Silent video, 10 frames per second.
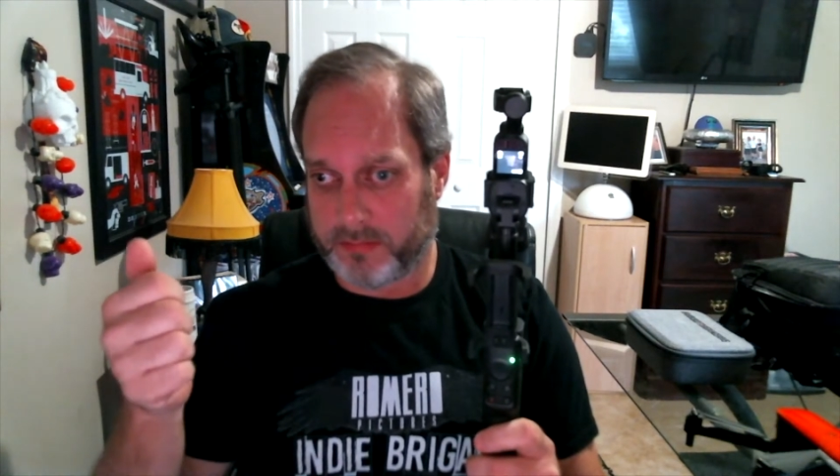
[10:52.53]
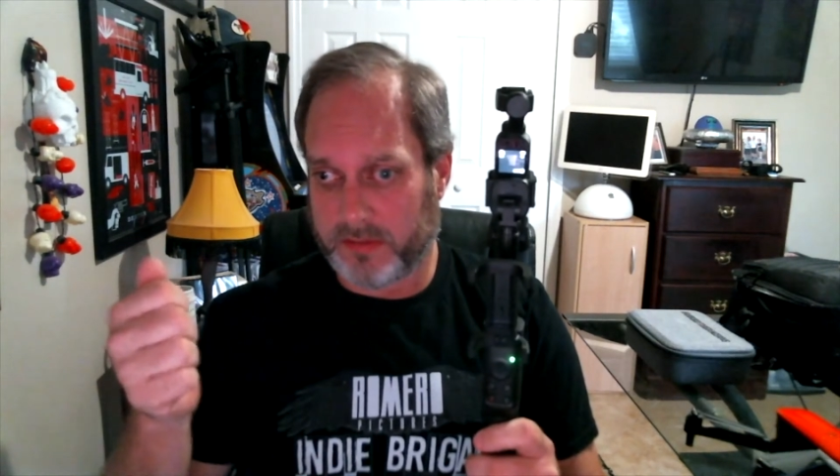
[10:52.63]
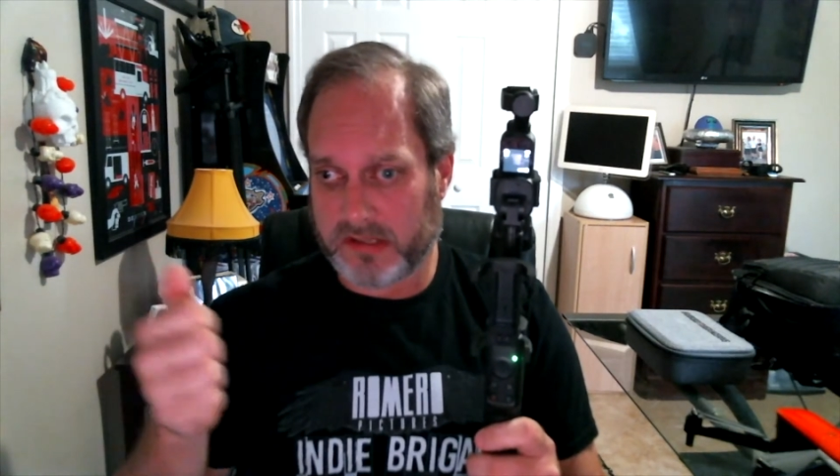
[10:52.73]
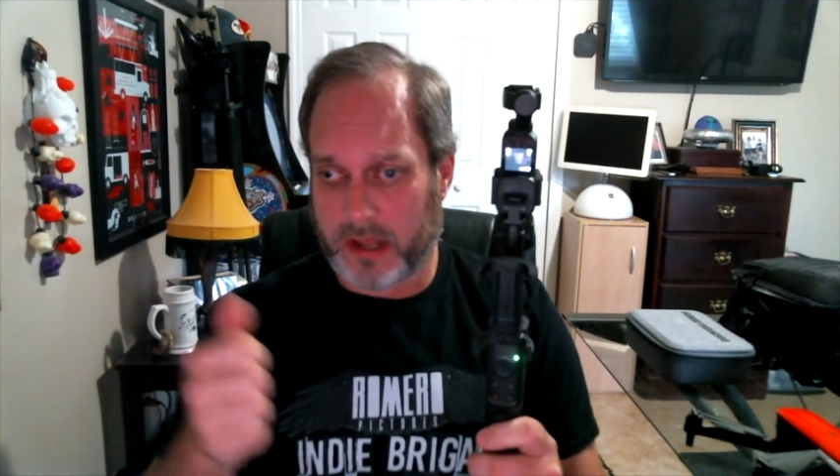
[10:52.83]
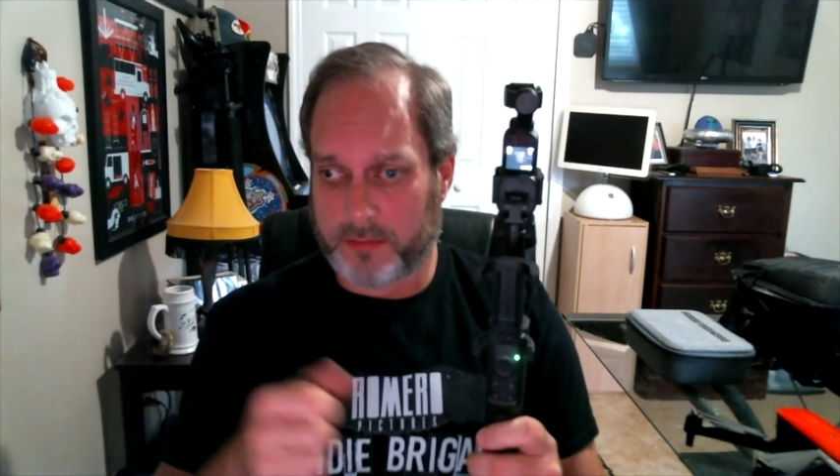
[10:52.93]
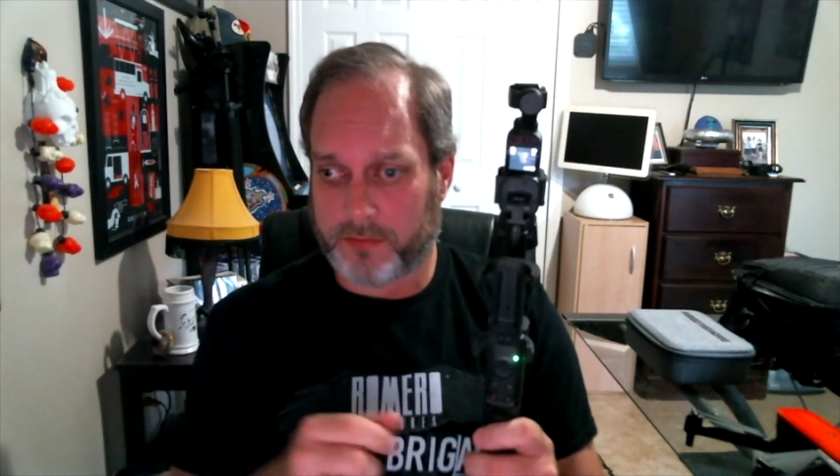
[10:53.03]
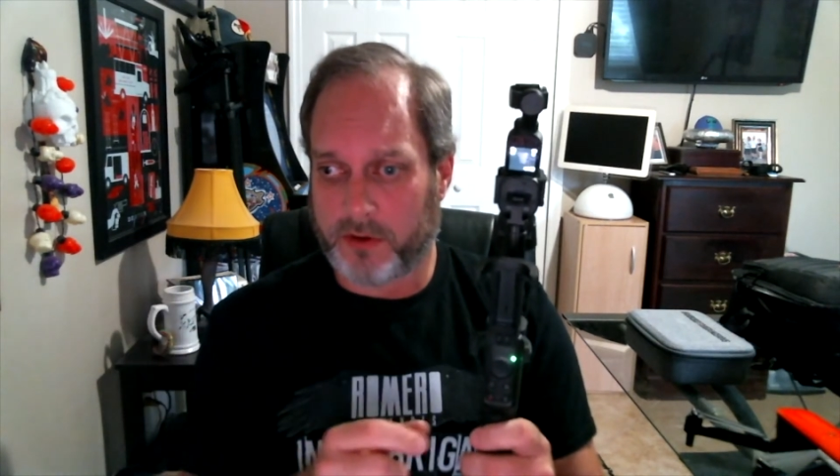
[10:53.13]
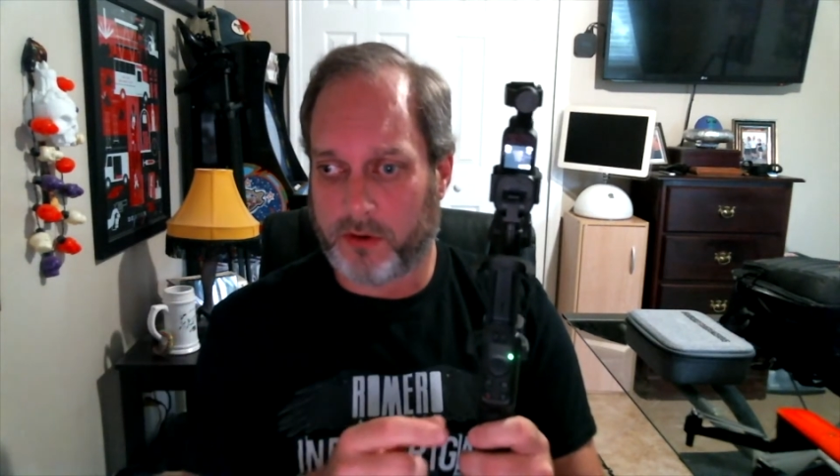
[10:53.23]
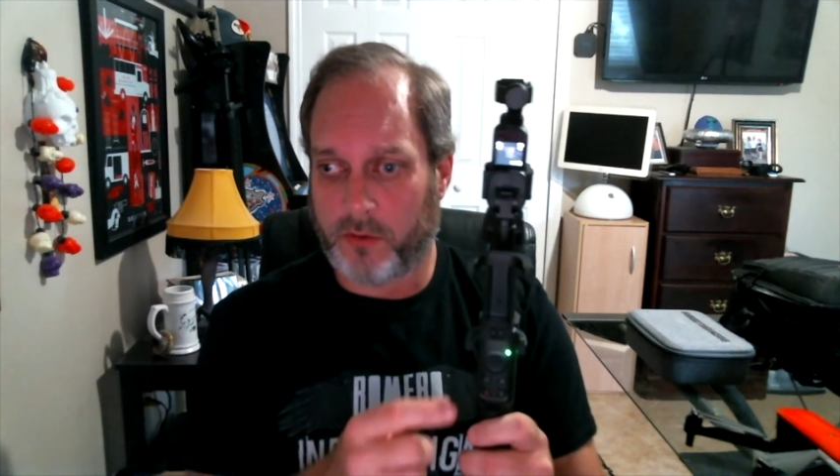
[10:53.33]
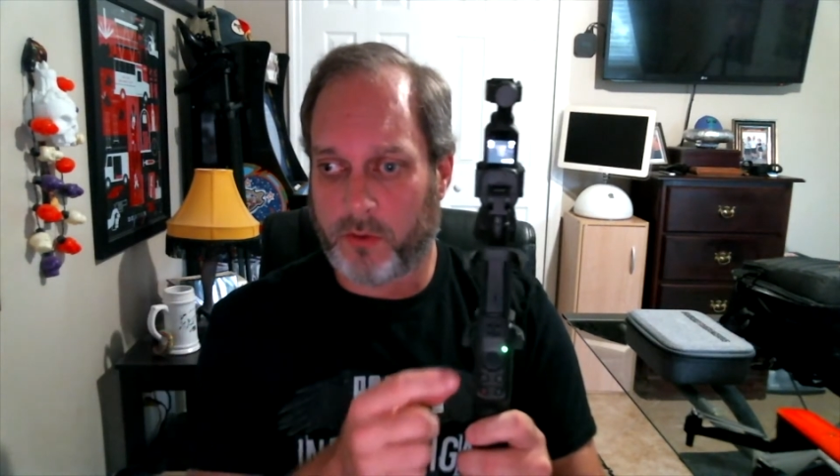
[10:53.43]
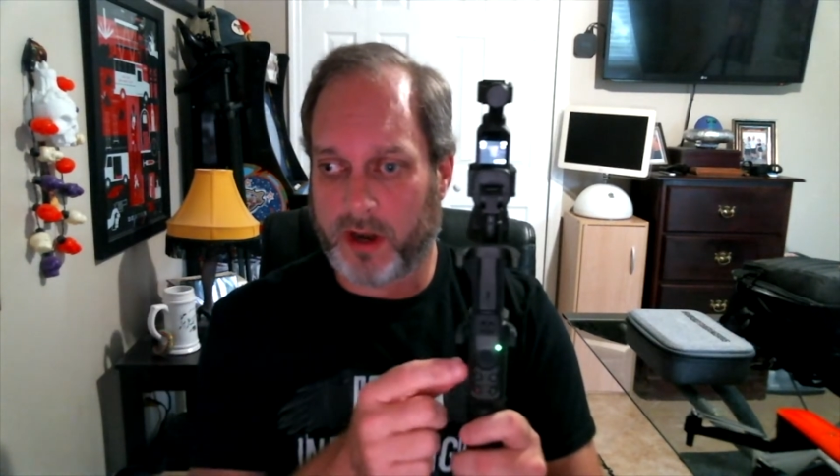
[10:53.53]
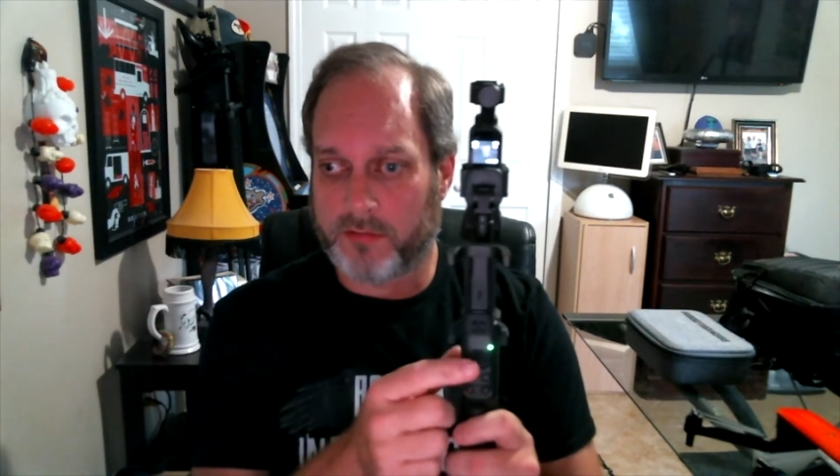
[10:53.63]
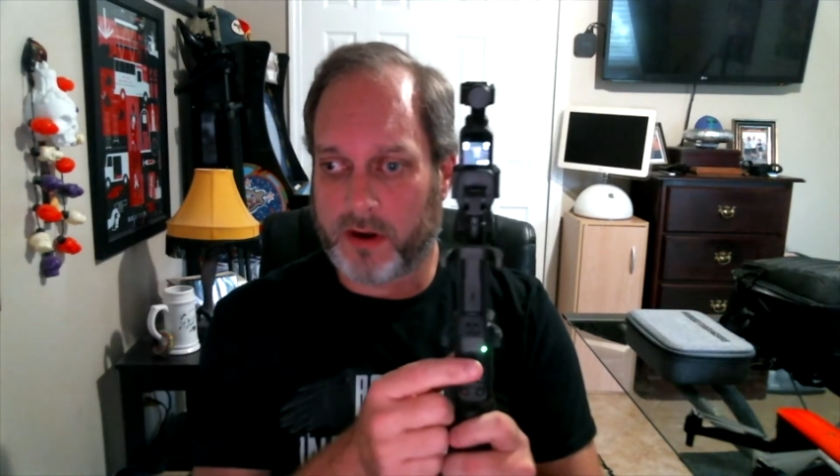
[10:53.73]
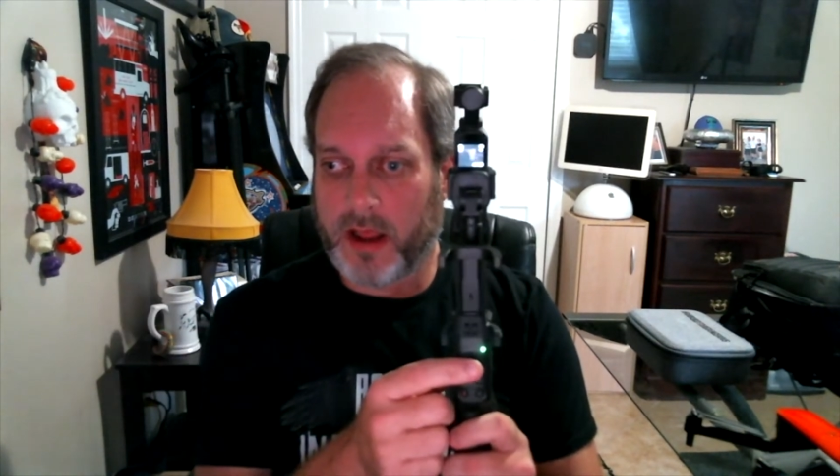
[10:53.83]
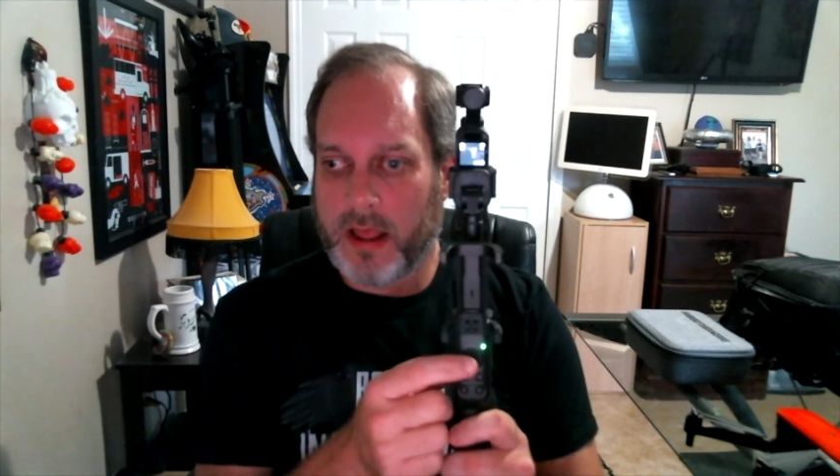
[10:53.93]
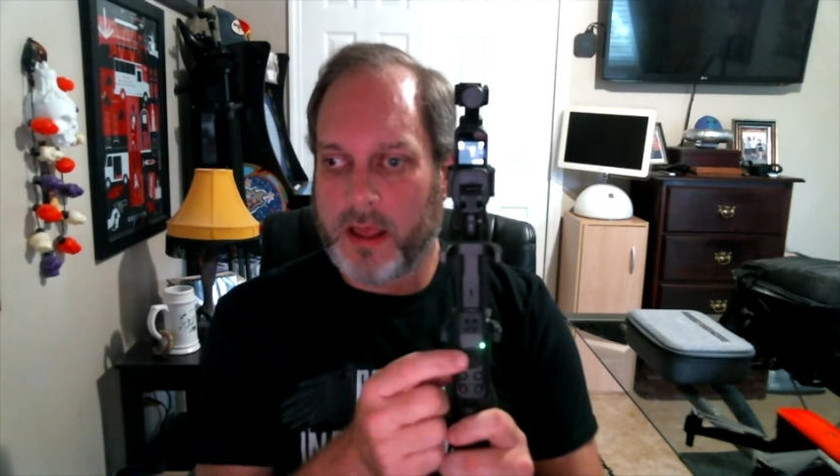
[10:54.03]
snap a photo, whatever.